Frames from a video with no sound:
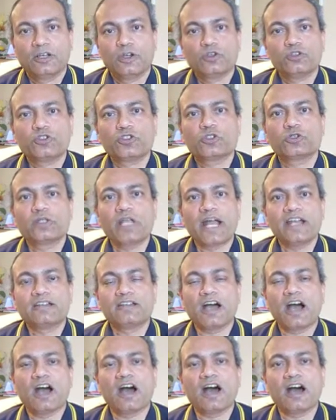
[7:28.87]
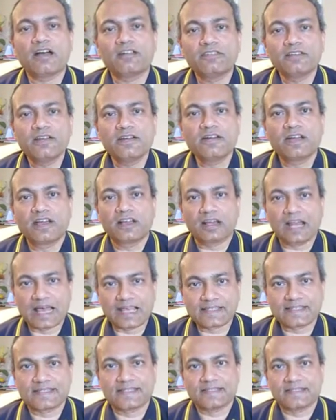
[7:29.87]
so that other
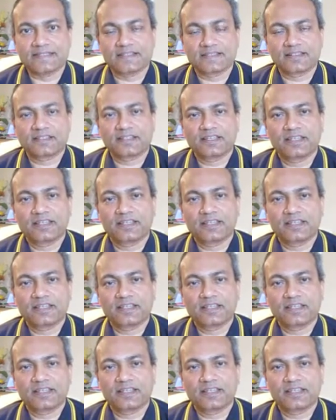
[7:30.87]
classes